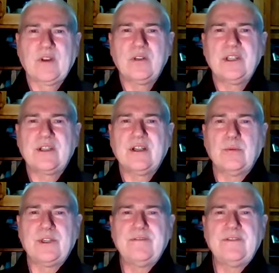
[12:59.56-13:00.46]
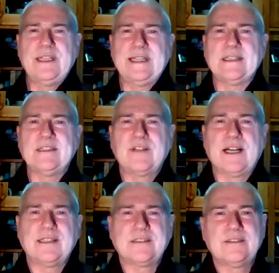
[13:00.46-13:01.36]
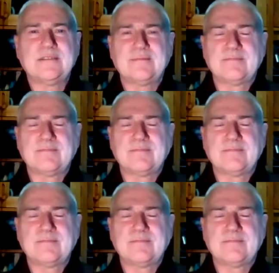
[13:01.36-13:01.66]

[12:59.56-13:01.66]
Or just go with the feeling is fine too.